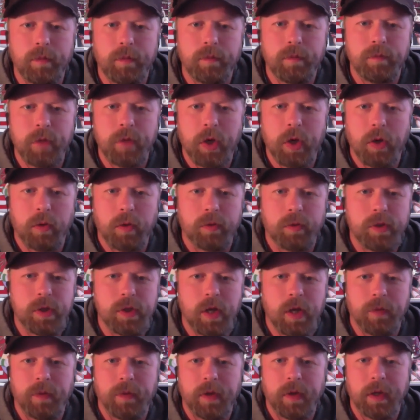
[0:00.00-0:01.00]
It's
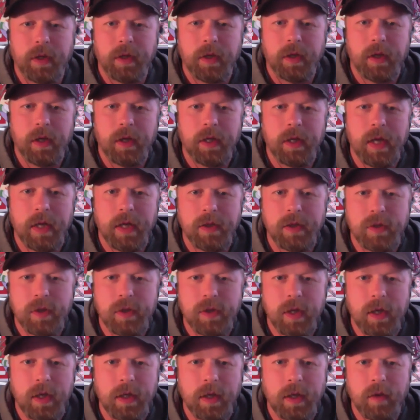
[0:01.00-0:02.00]
nothing against
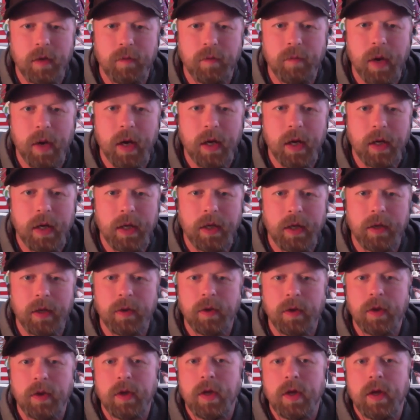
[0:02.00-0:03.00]
any of my
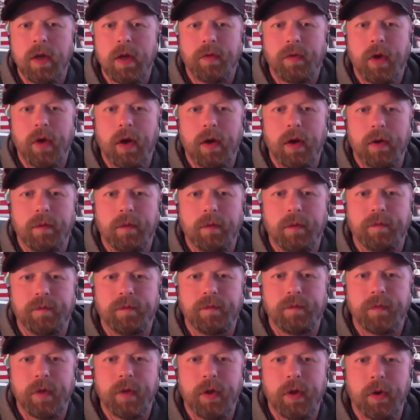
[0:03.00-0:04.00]
um,
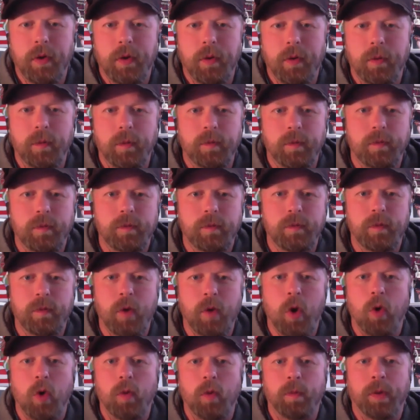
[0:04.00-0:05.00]
you know,
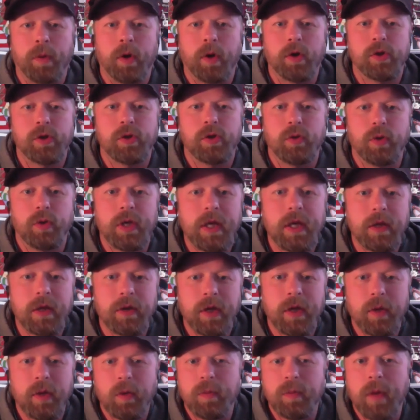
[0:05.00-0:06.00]
own personal
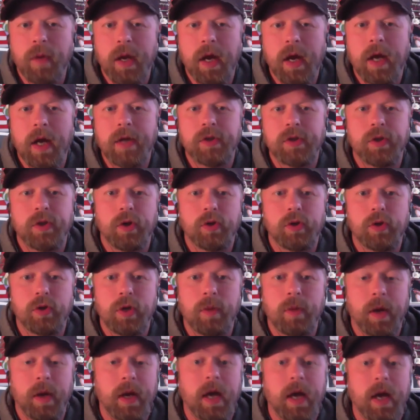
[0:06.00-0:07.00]
healing with my eye
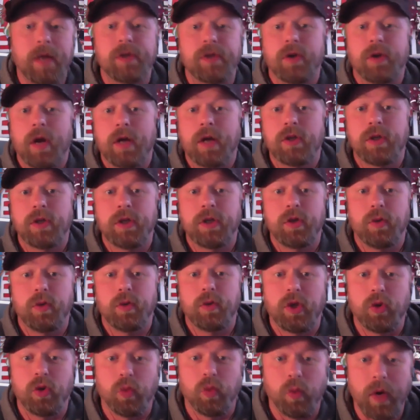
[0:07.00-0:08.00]
surgery. My eyes are actually
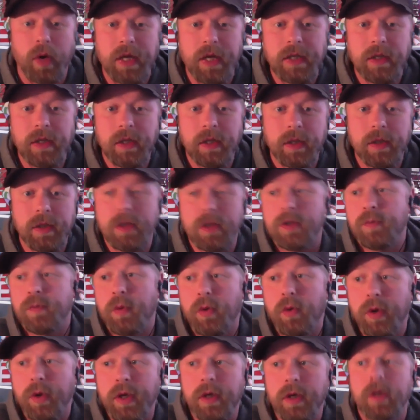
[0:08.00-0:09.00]
doing great at this
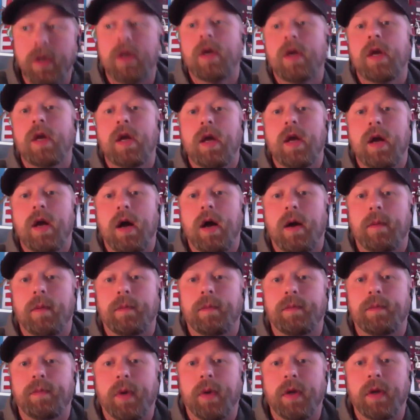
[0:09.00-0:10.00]
point.
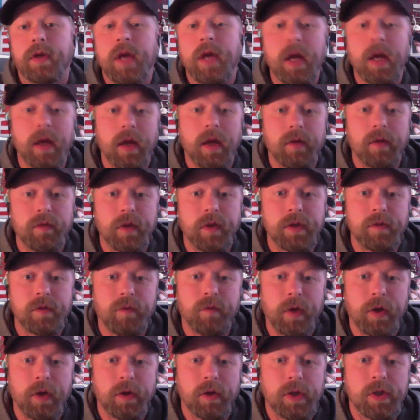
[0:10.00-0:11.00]
But yeah, this
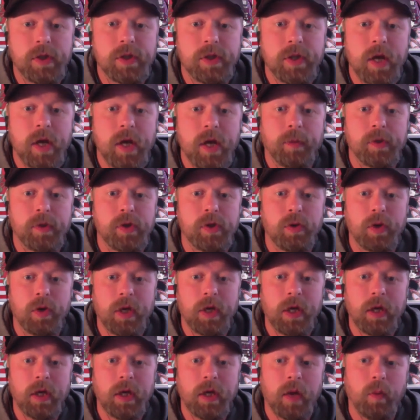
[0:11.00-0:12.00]
is an
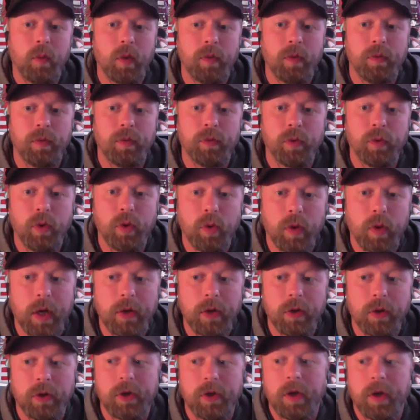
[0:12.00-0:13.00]
opportunity. I went through and I
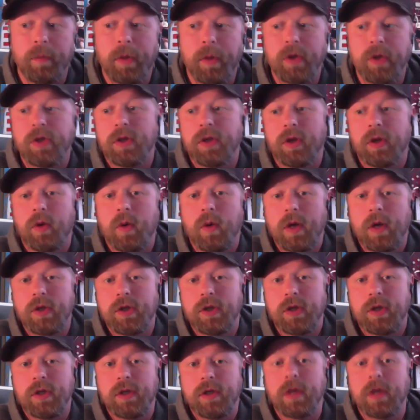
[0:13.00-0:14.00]
looked at a bunch of the
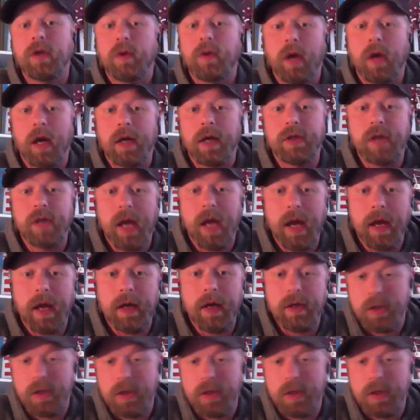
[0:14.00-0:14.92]
questions that you guys had